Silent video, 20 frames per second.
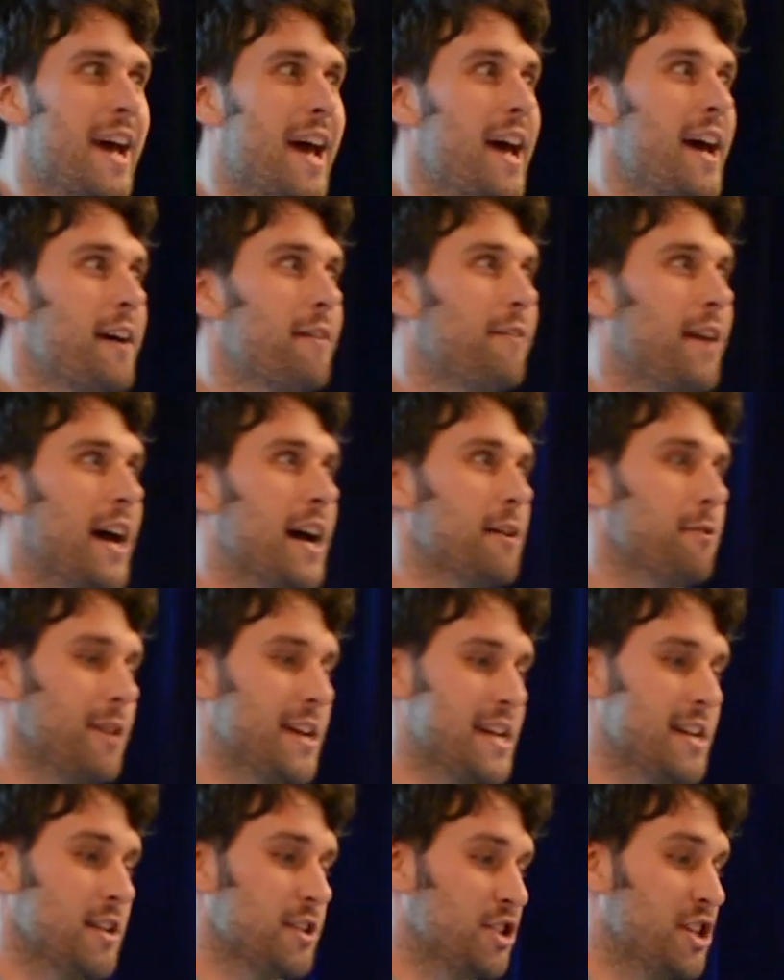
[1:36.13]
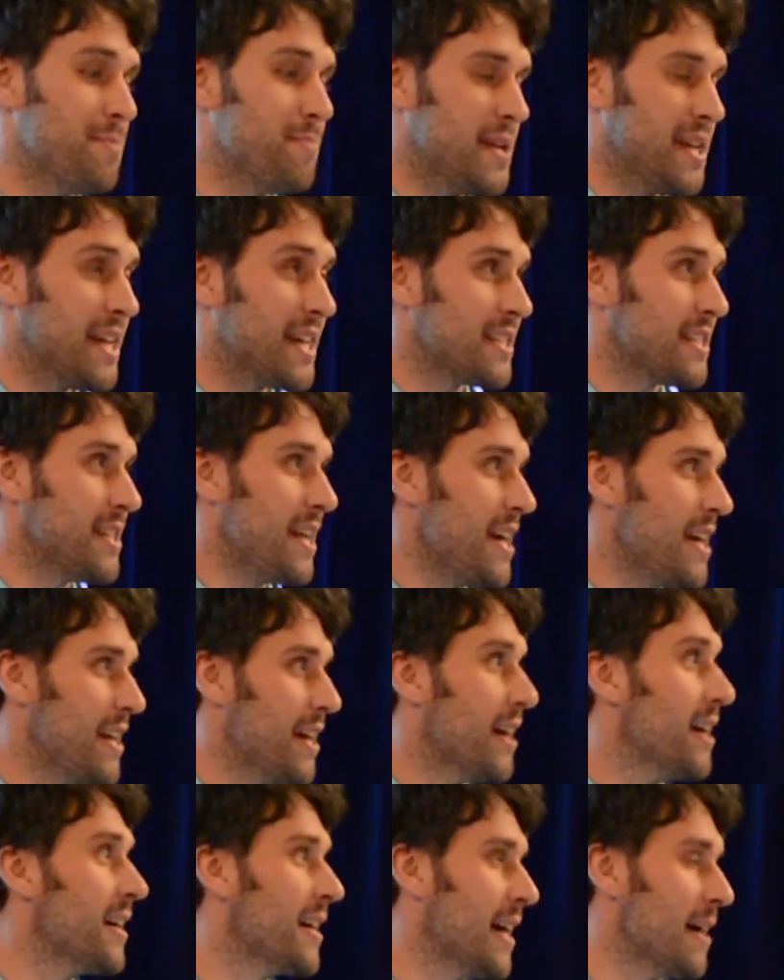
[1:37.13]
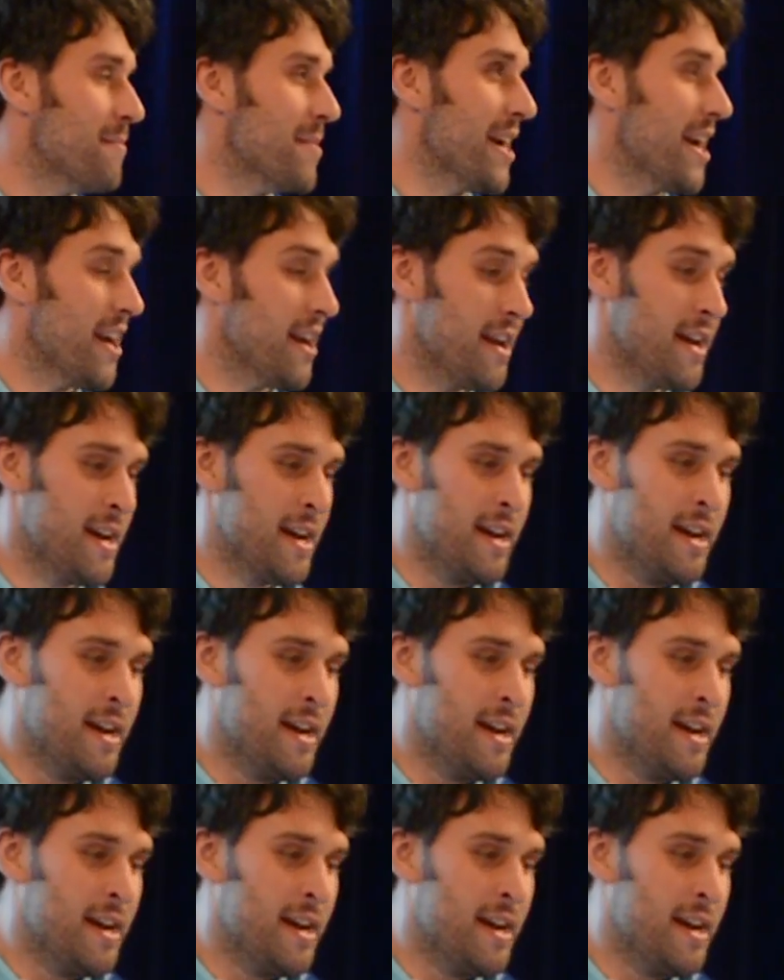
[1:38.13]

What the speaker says: have high-rate GPS data coming in.